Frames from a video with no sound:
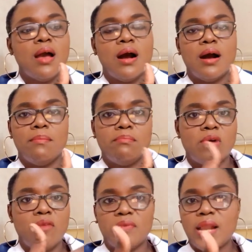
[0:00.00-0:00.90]
um,
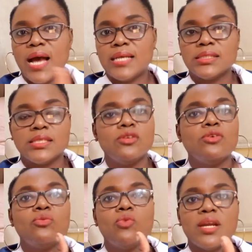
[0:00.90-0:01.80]
mufflers, you
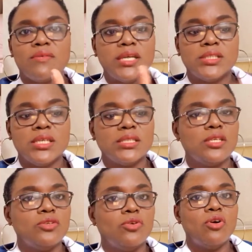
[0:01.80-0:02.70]
know whatever it is,
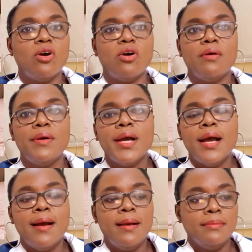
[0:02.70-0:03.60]
you or
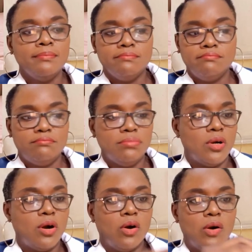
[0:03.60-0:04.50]

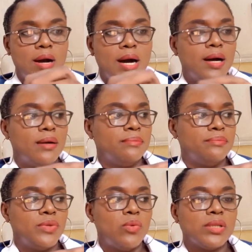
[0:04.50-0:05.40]
or
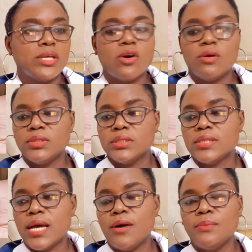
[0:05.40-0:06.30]
um what they call this
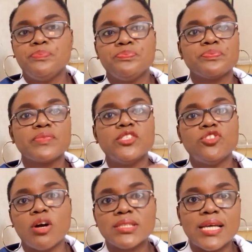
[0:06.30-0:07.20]
now,
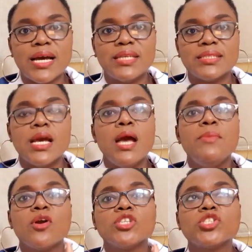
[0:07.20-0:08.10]
jotters,
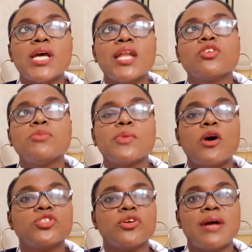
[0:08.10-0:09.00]
because a lot of people are
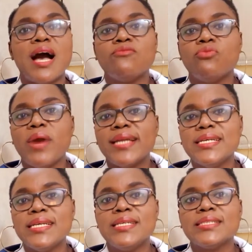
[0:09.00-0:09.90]
also going to have
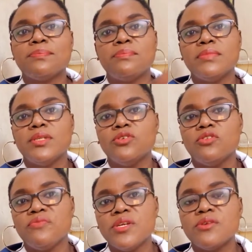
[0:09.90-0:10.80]
weddings, you know
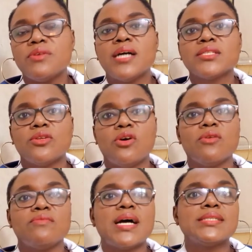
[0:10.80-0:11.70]
funerals and all
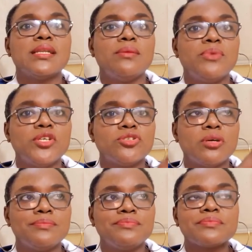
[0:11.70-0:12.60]
of that
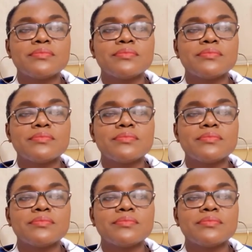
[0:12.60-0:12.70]
celebration.